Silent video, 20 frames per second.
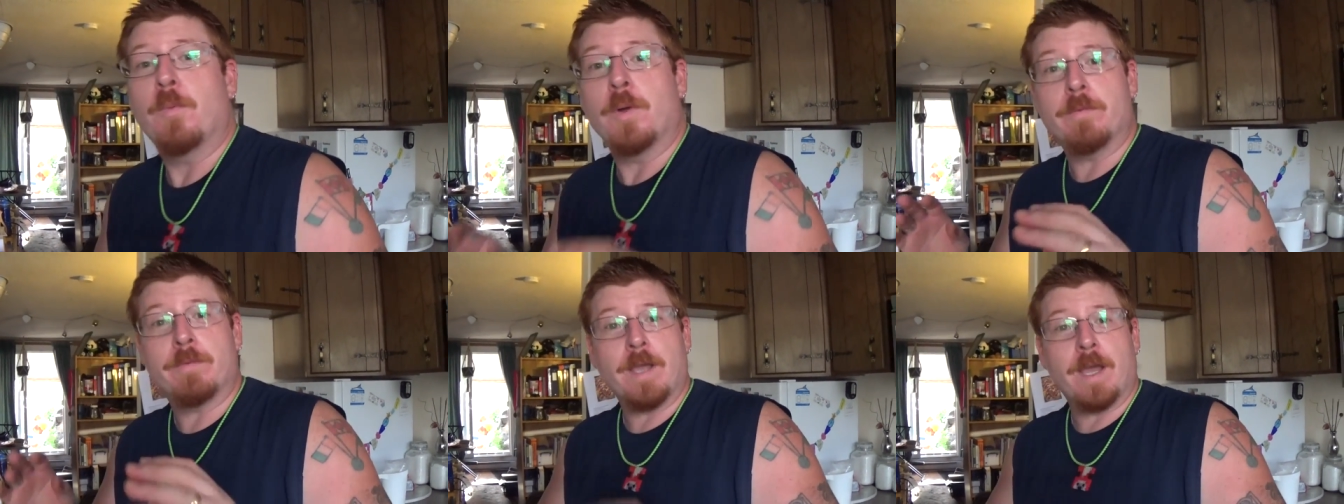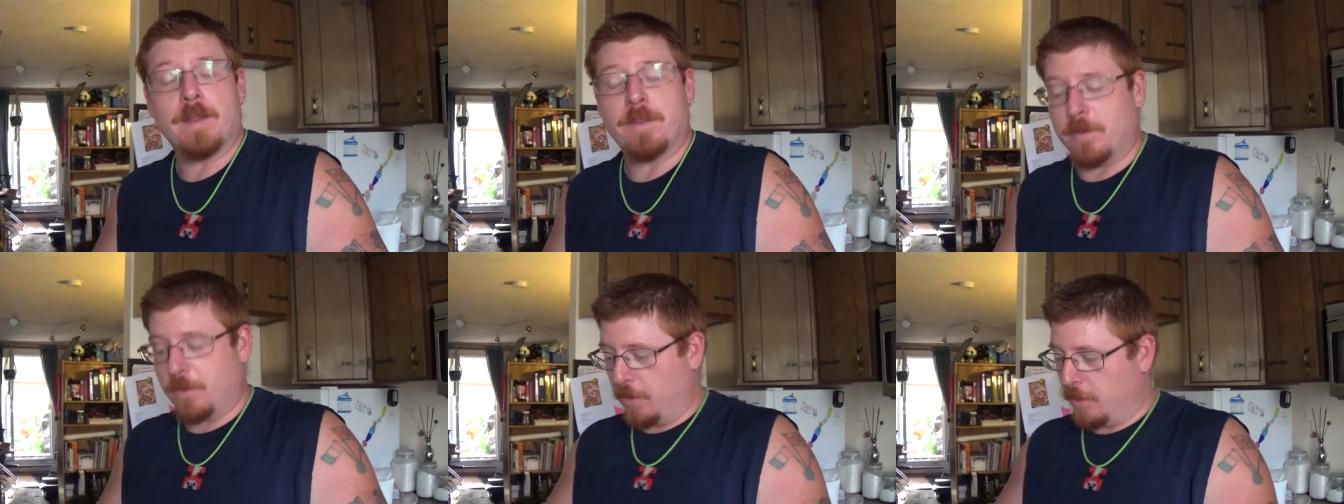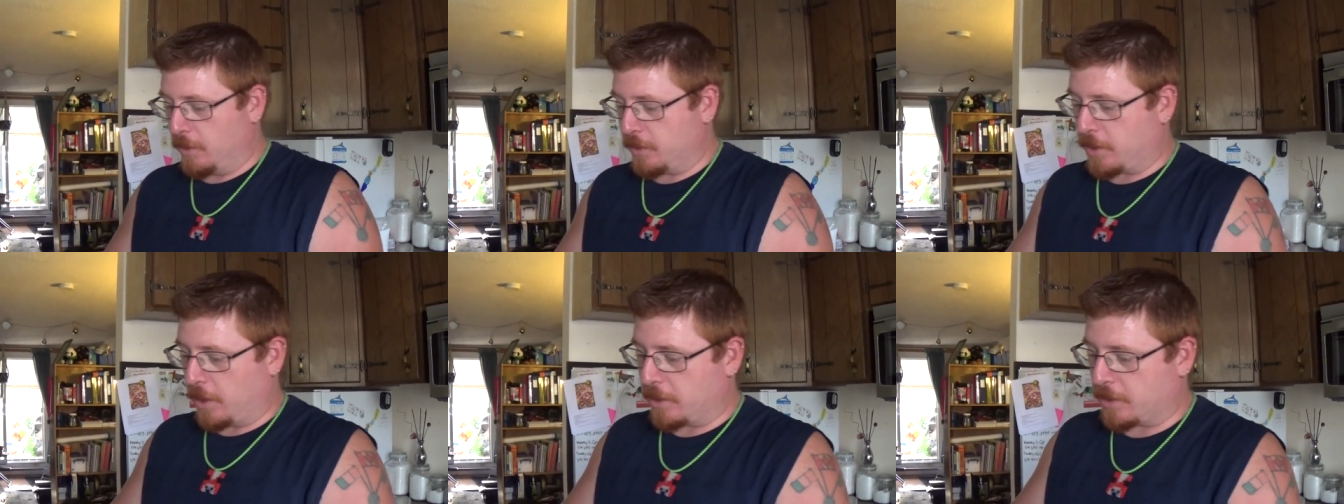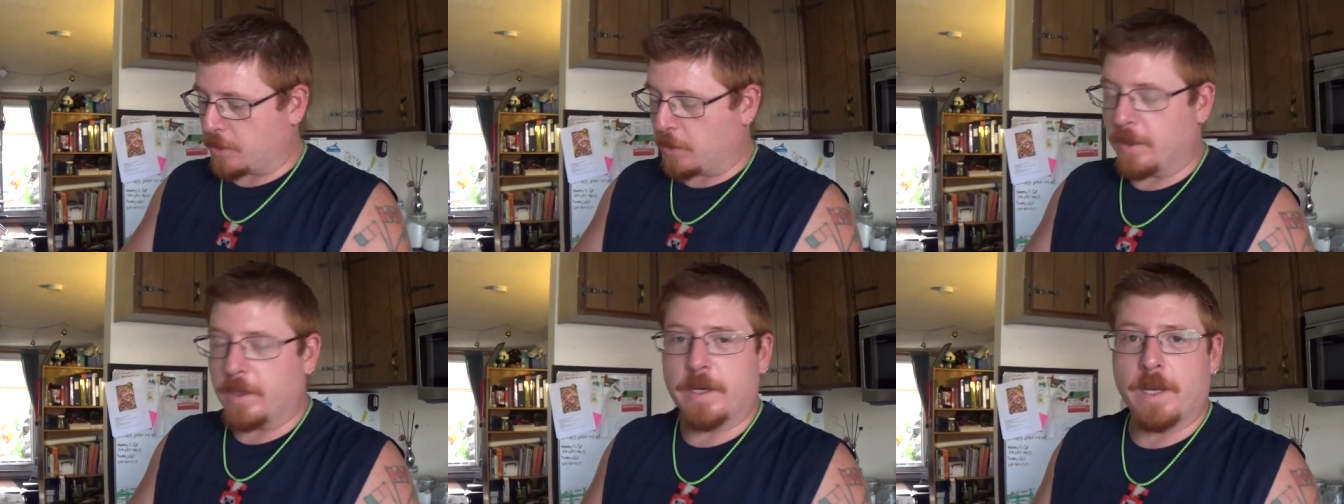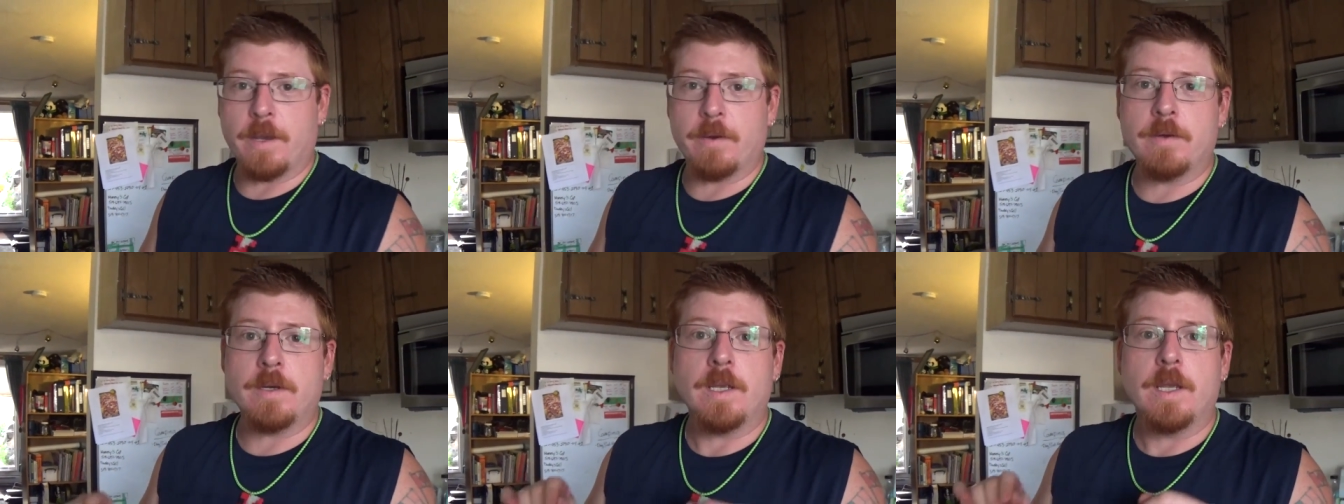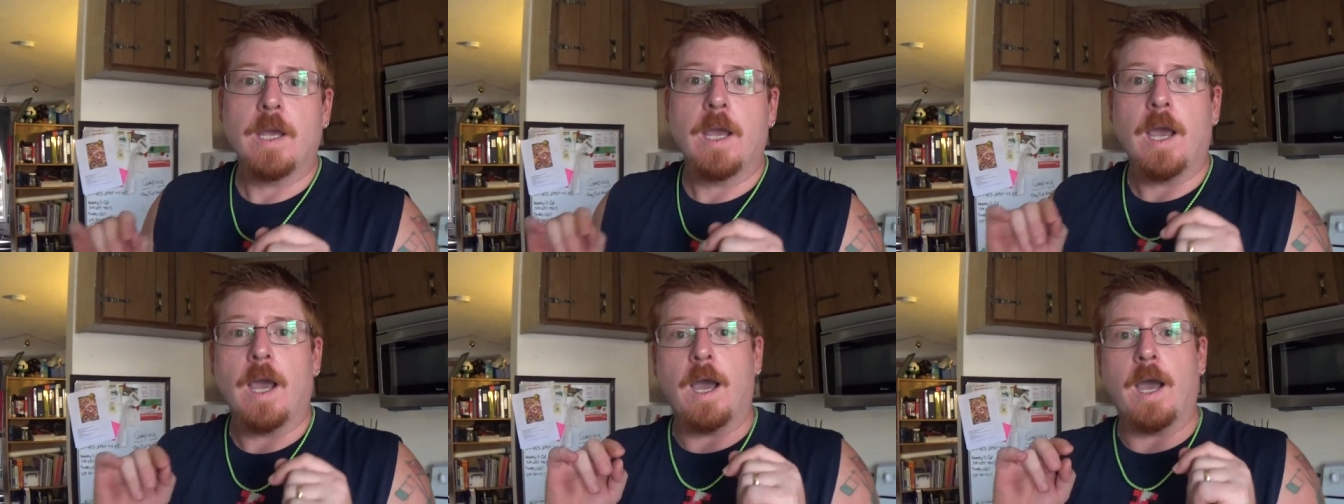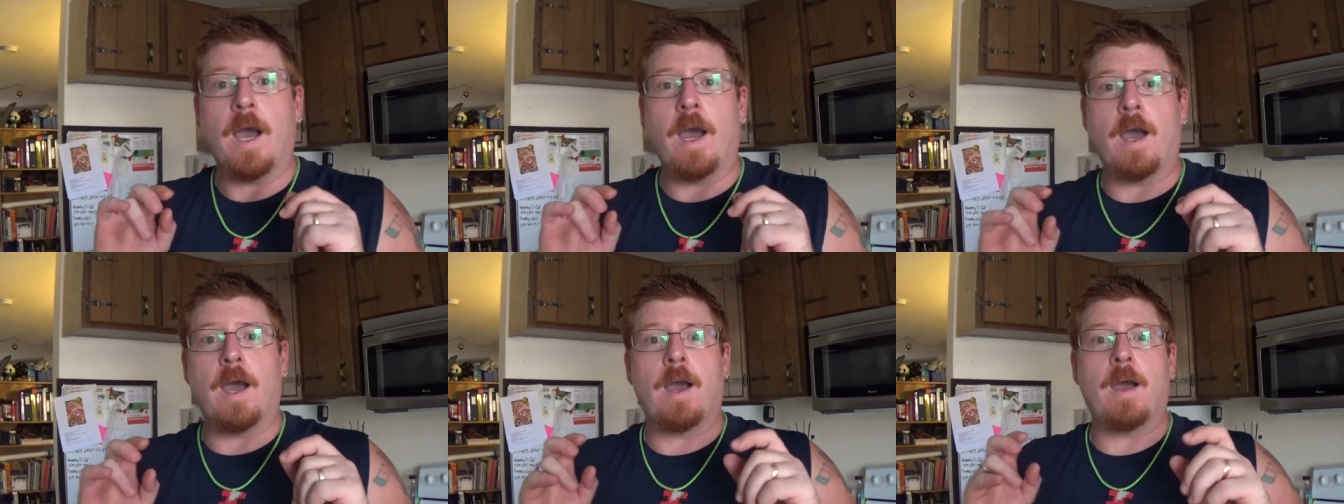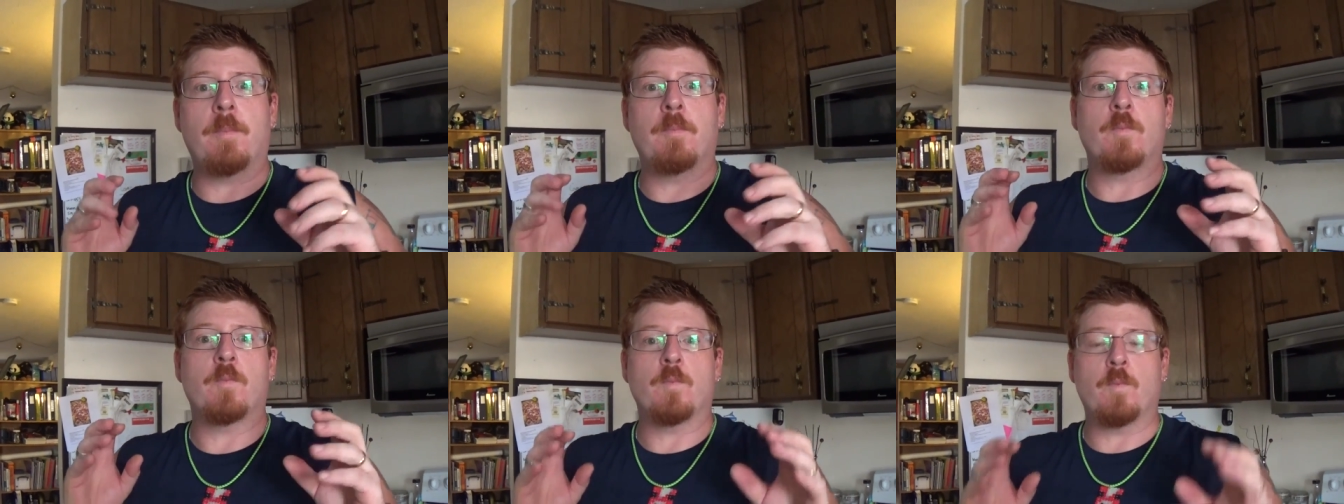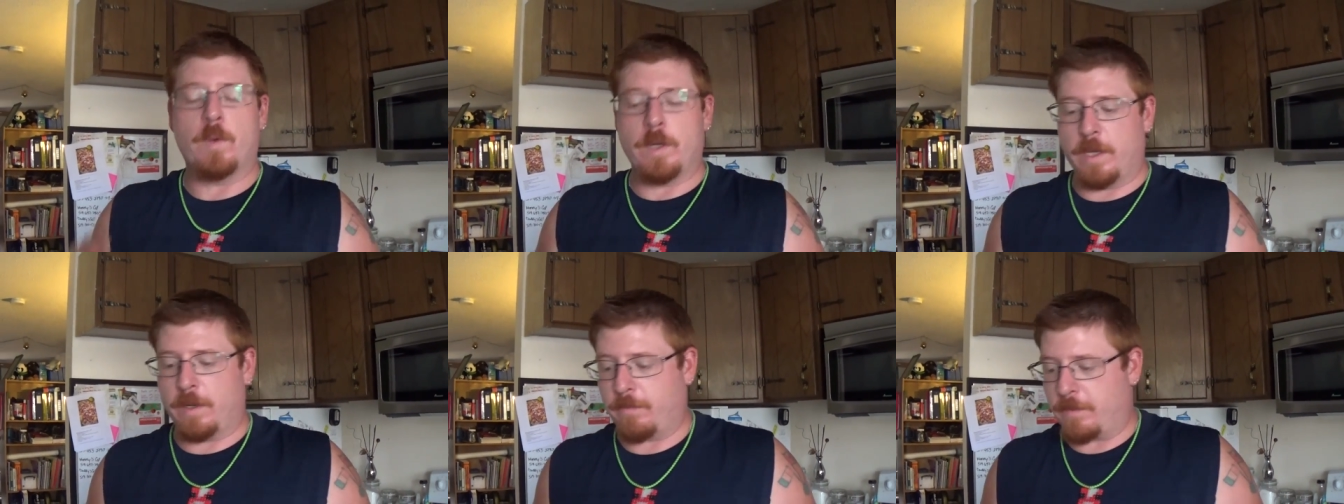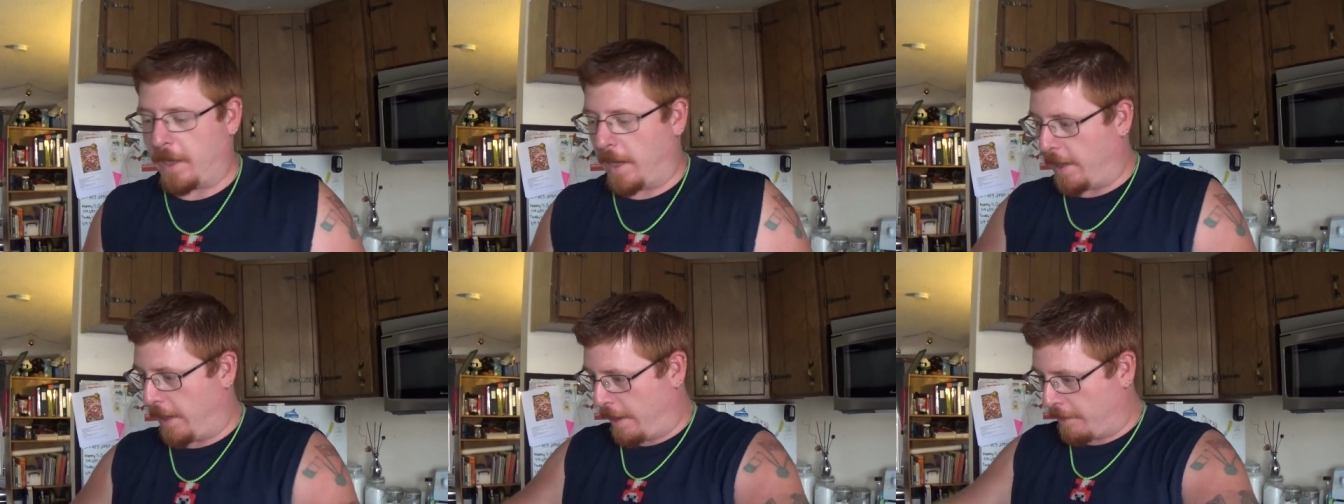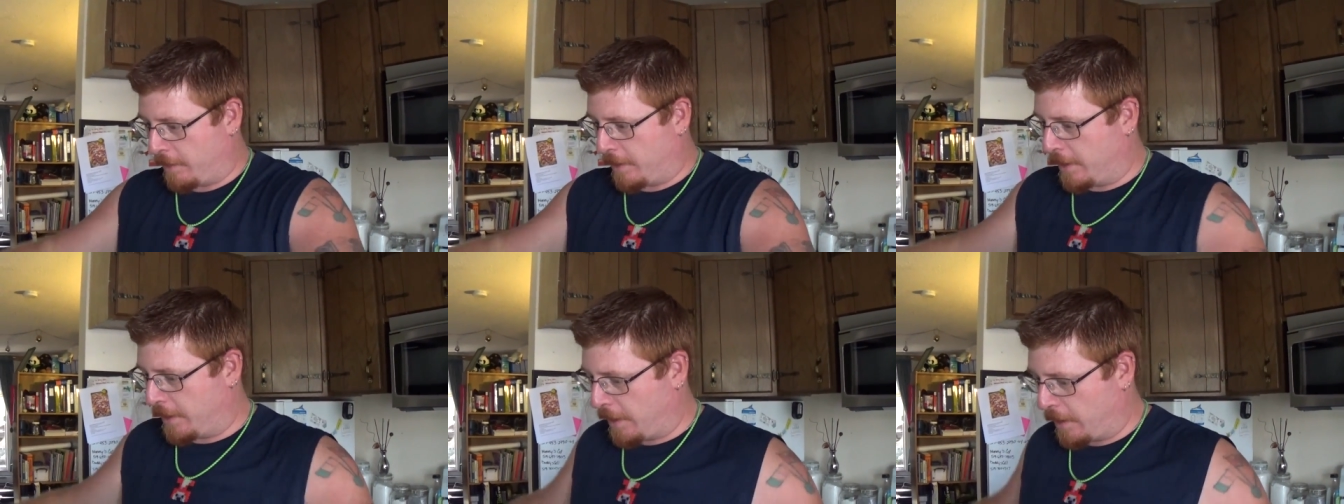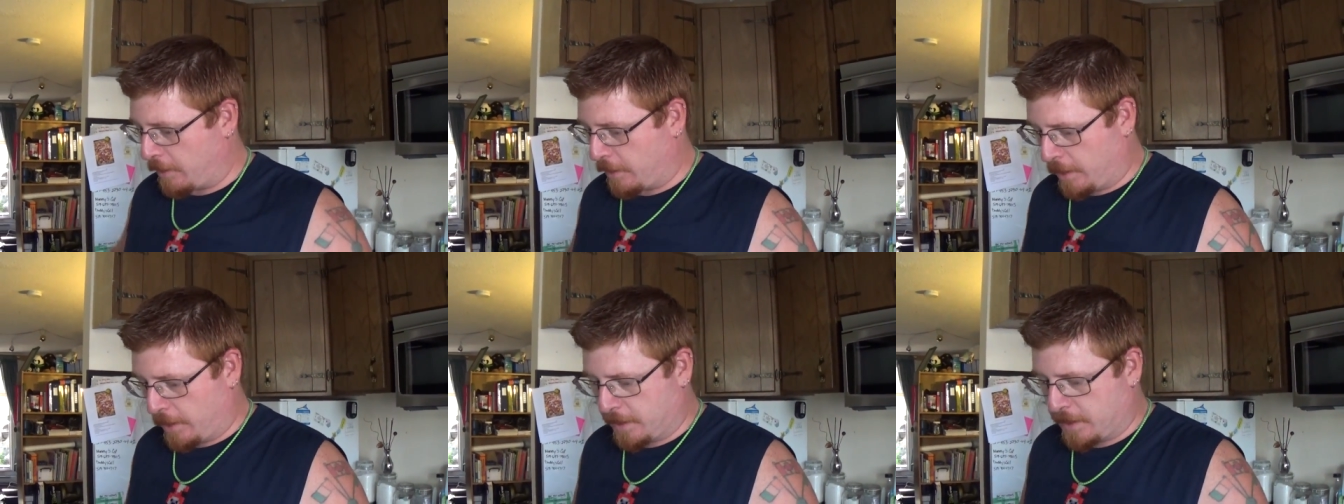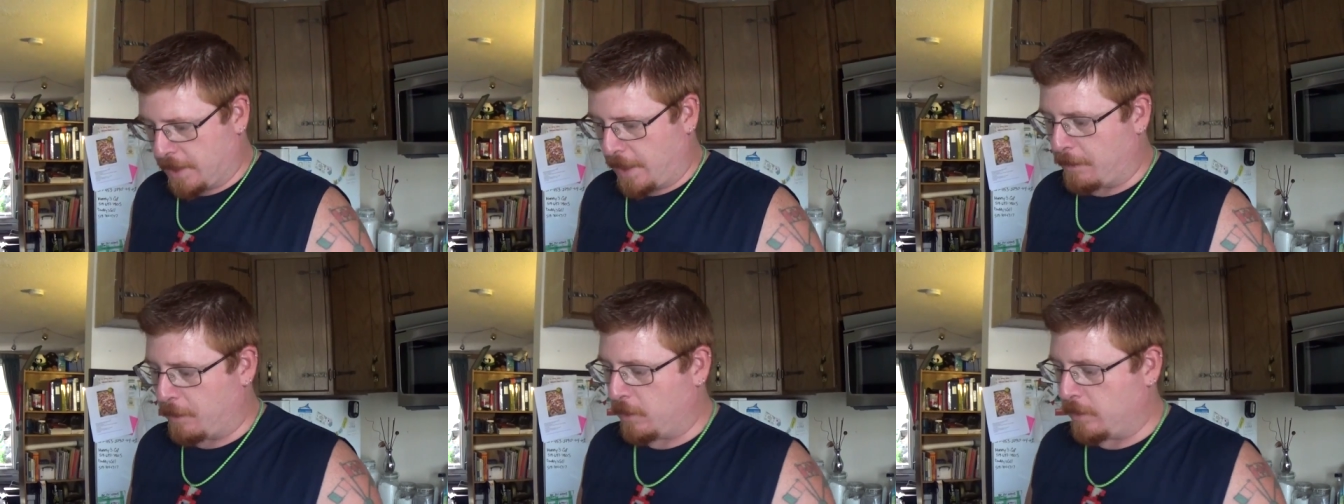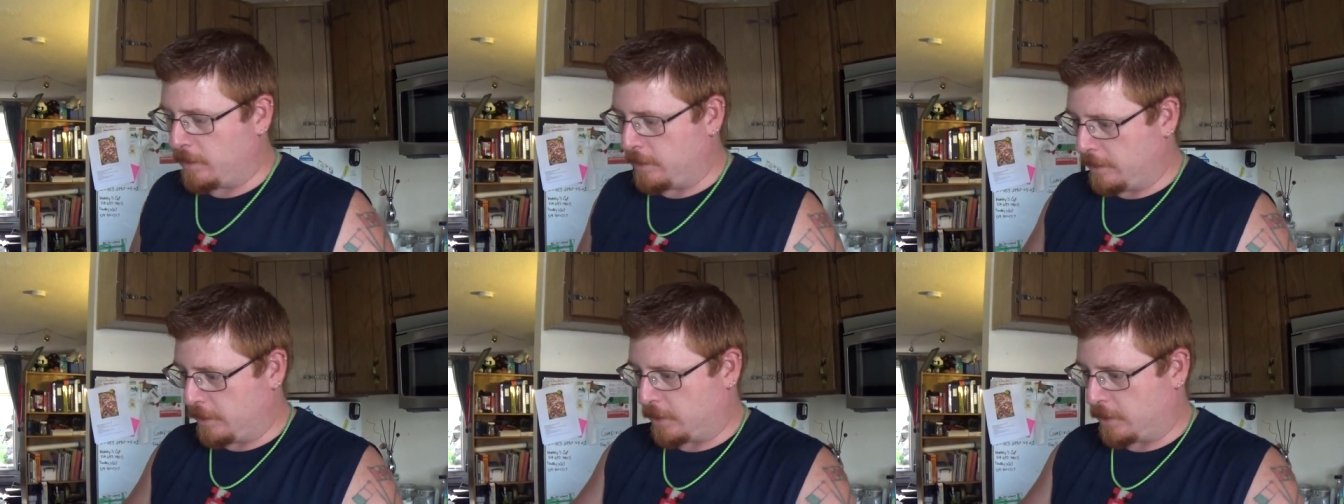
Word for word: we've got the noodles all sorted out. We've got everything out on the table.